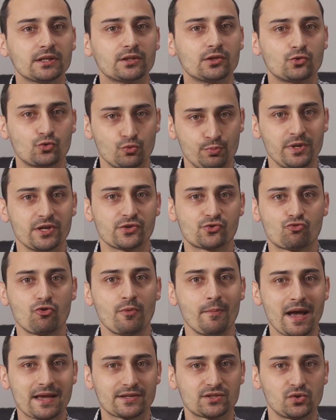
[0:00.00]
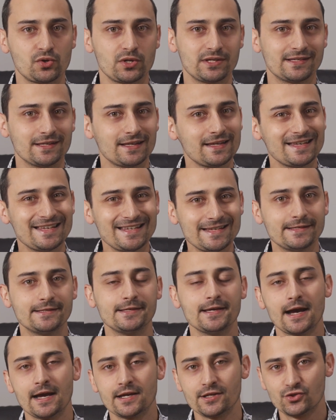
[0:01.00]
that to be a Scrum Master is
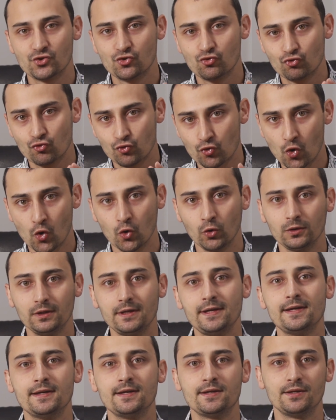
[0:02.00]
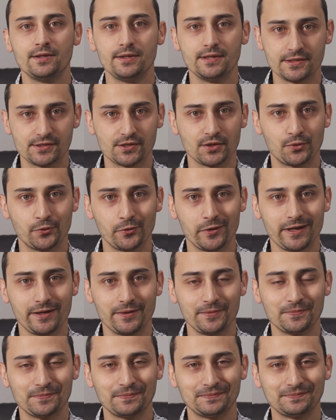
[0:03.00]
easy, I strongly disagree.